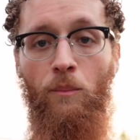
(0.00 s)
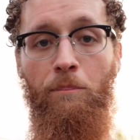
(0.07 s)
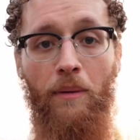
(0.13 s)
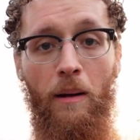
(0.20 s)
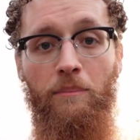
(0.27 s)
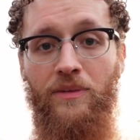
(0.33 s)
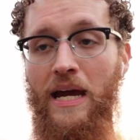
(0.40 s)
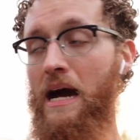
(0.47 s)

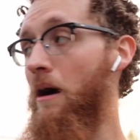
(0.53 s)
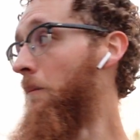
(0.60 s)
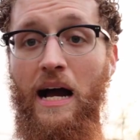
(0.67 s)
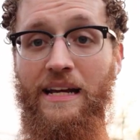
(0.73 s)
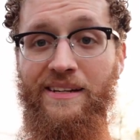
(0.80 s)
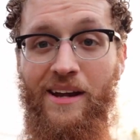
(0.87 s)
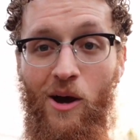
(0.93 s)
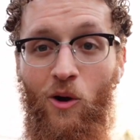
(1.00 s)
bummed out. I
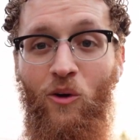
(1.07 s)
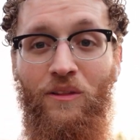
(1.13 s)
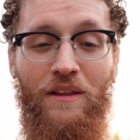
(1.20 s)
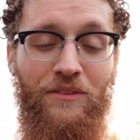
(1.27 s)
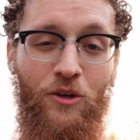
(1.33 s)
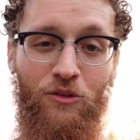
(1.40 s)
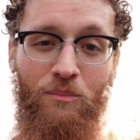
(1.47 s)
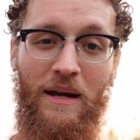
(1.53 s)
know
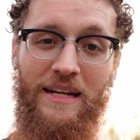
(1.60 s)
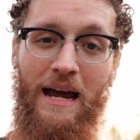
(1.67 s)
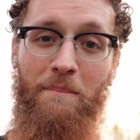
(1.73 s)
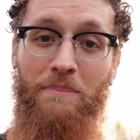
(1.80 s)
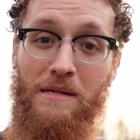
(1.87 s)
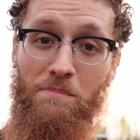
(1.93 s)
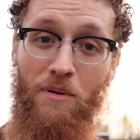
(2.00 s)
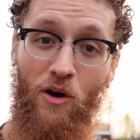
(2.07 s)
that those might not
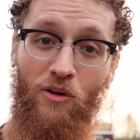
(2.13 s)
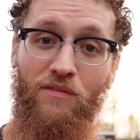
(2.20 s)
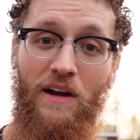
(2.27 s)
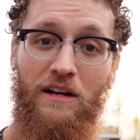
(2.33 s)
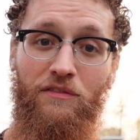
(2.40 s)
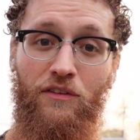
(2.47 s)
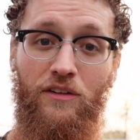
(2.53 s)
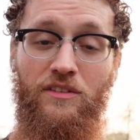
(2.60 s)
be bummed bona
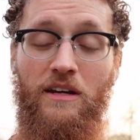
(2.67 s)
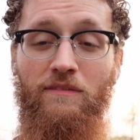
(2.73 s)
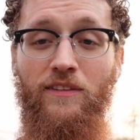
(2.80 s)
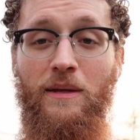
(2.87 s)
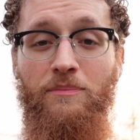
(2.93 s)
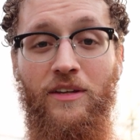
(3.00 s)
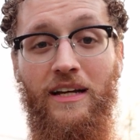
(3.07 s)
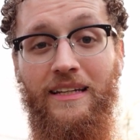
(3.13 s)
fide frontside
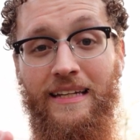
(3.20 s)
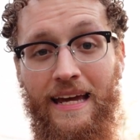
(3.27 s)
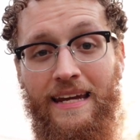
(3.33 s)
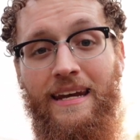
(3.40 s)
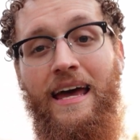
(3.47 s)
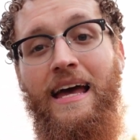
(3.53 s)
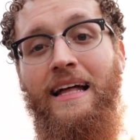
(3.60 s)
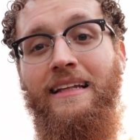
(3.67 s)
flips.
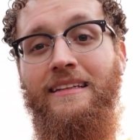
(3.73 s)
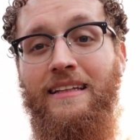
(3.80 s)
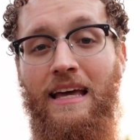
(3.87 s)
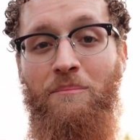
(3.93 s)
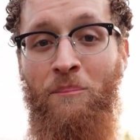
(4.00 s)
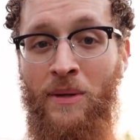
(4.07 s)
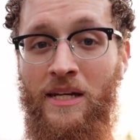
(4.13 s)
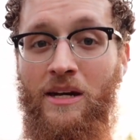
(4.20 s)
Again,
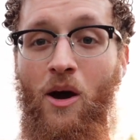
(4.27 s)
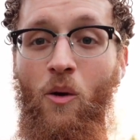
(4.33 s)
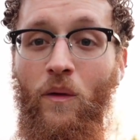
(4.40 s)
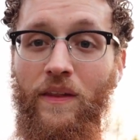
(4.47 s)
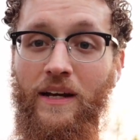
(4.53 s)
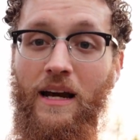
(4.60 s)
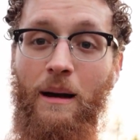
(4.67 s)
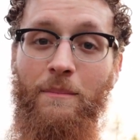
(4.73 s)
let me know in
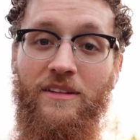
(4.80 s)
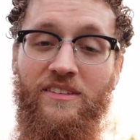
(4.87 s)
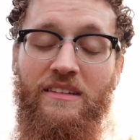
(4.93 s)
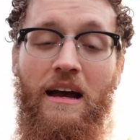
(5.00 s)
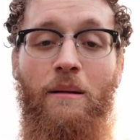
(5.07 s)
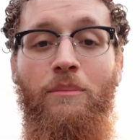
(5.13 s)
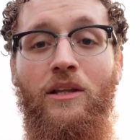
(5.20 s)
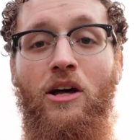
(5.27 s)
the comments
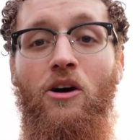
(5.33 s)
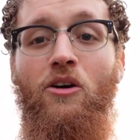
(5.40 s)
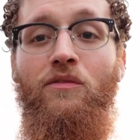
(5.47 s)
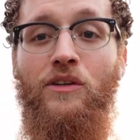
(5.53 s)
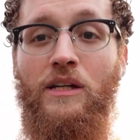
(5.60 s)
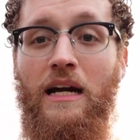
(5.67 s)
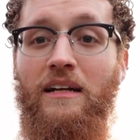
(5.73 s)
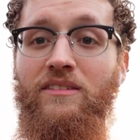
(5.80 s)
down below if
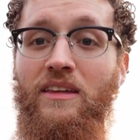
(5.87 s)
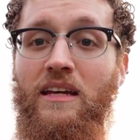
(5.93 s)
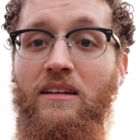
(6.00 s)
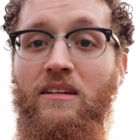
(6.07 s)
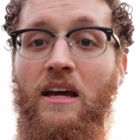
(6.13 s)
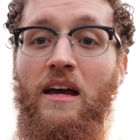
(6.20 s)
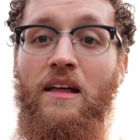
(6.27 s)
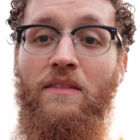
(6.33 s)
you guys think
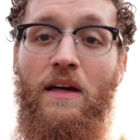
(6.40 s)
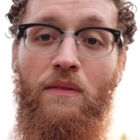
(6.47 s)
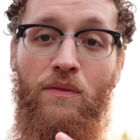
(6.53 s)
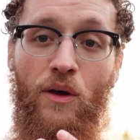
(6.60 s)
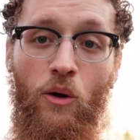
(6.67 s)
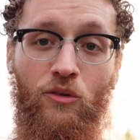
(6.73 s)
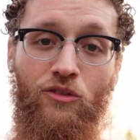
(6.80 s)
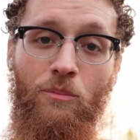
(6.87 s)
that
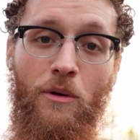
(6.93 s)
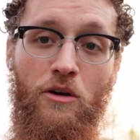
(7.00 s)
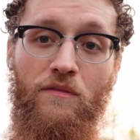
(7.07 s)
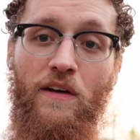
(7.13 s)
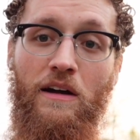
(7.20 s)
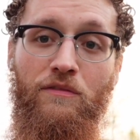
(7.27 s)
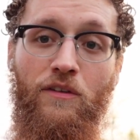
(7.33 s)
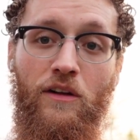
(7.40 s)
those are bona
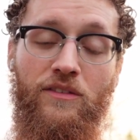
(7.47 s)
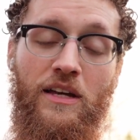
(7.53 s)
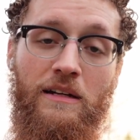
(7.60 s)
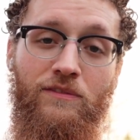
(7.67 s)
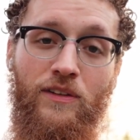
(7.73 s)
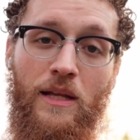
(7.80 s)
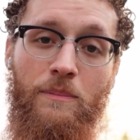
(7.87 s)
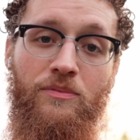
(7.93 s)
fide frontside
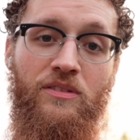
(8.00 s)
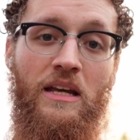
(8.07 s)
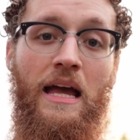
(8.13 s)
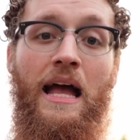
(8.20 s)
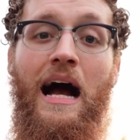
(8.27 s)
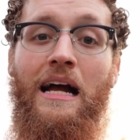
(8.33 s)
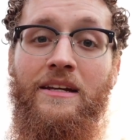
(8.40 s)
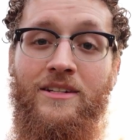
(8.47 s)
flips.
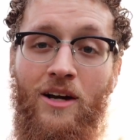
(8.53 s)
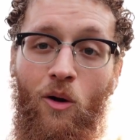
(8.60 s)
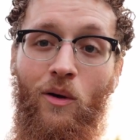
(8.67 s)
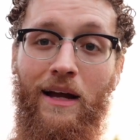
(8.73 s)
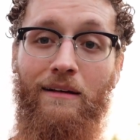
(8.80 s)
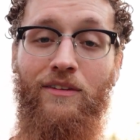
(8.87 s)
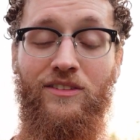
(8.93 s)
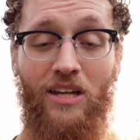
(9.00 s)
I know I
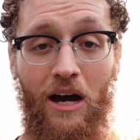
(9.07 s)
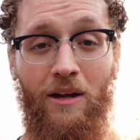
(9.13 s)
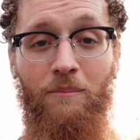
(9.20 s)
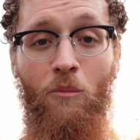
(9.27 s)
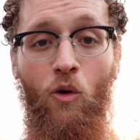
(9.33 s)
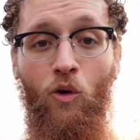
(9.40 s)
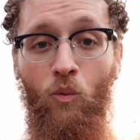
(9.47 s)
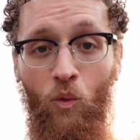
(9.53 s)
have a ton
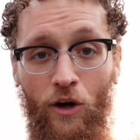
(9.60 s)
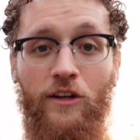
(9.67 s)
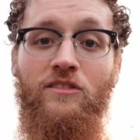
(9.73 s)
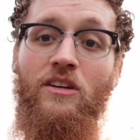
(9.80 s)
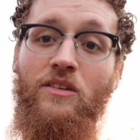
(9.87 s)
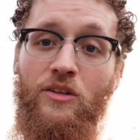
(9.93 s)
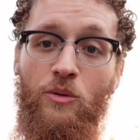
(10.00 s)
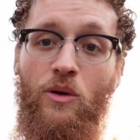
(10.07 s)
more work
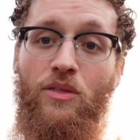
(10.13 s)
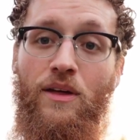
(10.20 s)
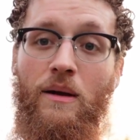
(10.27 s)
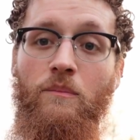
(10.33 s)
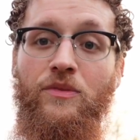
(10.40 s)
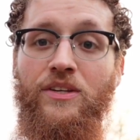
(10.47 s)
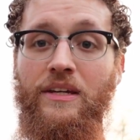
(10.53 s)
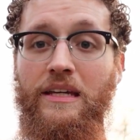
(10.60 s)
to do with
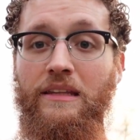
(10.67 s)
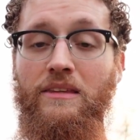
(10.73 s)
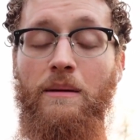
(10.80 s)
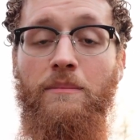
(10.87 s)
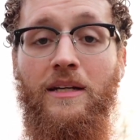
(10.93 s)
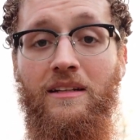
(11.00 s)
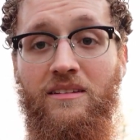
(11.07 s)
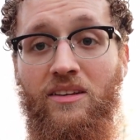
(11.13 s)
them to get
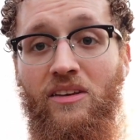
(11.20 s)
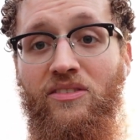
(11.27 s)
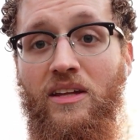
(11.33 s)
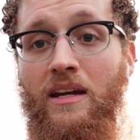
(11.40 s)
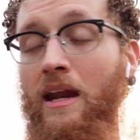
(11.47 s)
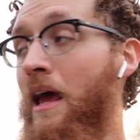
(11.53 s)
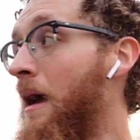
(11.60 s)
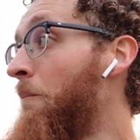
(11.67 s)
them
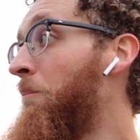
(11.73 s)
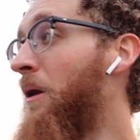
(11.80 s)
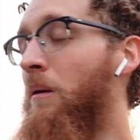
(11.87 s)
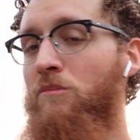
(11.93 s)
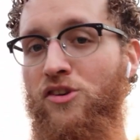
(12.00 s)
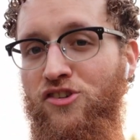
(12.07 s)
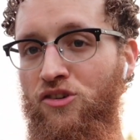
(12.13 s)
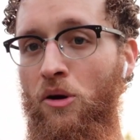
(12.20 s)
consistent, but I'm
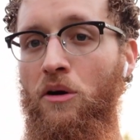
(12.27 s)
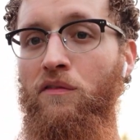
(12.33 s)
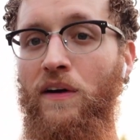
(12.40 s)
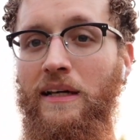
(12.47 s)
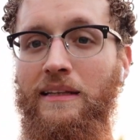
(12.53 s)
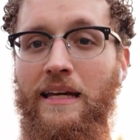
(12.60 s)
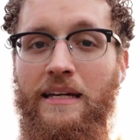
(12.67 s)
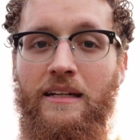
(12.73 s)
sure if
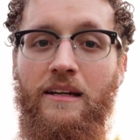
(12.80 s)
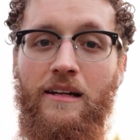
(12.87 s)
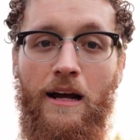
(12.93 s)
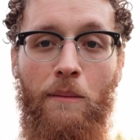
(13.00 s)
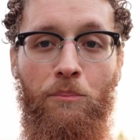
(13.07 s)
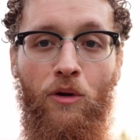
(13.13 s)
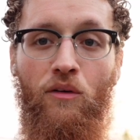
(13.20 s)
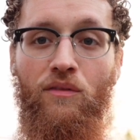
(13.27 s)
I landed a
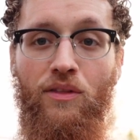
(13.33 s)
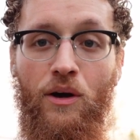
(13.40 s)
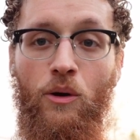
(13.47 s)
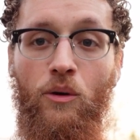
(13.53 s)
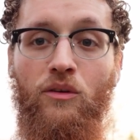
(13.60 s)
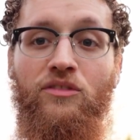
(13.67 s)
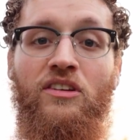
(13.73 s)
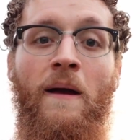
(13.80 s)
couple of
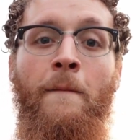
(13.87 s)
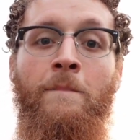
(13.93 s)
those